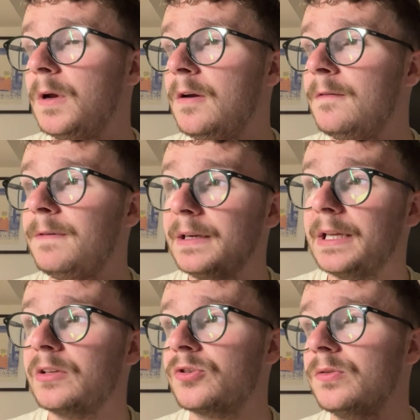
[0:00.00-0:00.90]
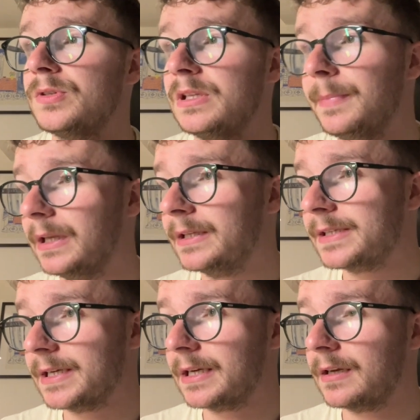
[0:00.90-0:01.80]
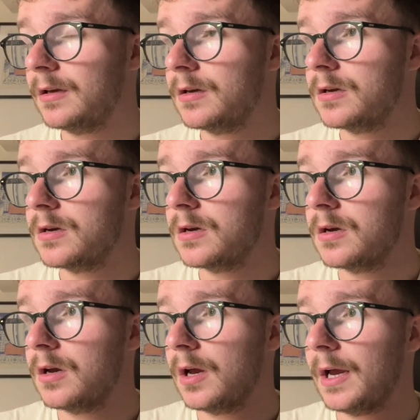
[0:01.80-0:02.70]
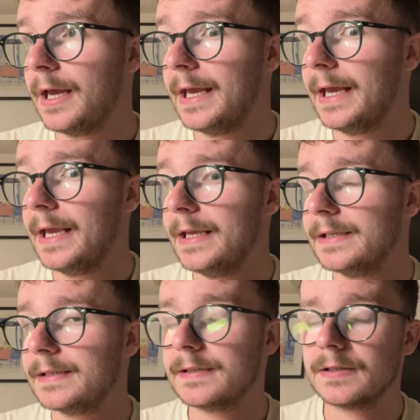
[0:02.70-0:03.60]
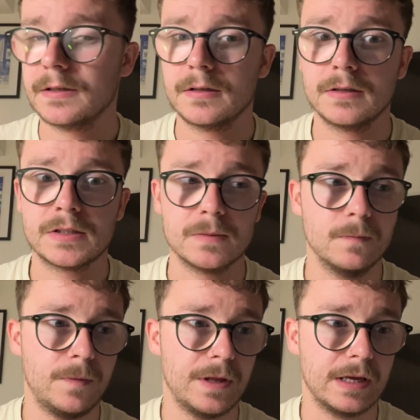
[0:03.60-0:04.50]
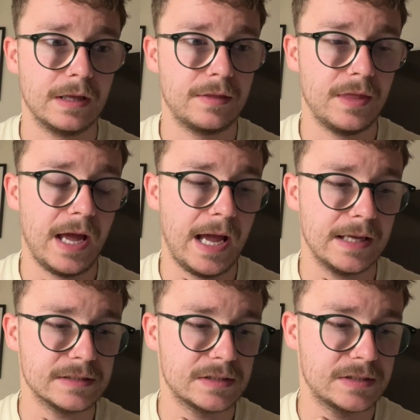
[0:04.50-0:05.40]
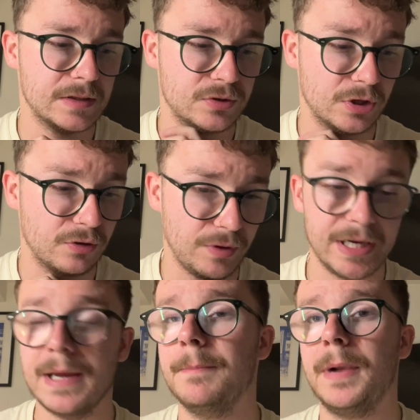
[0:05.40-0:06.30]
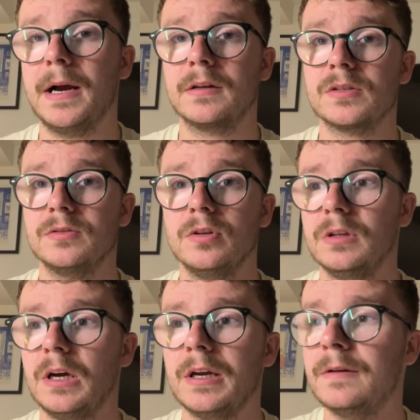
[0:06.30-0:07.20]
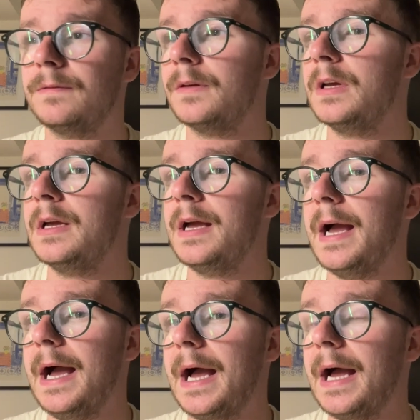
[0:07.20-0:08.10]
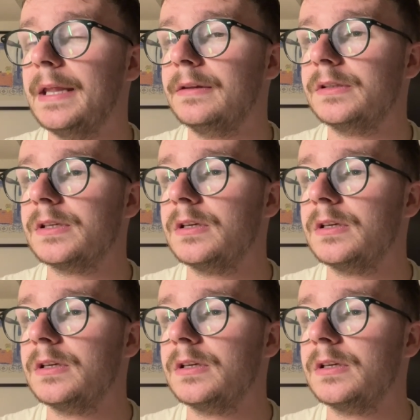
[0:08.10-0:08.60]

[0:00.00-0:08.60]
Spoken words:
Financial stability is something that has such a great impact on your life, and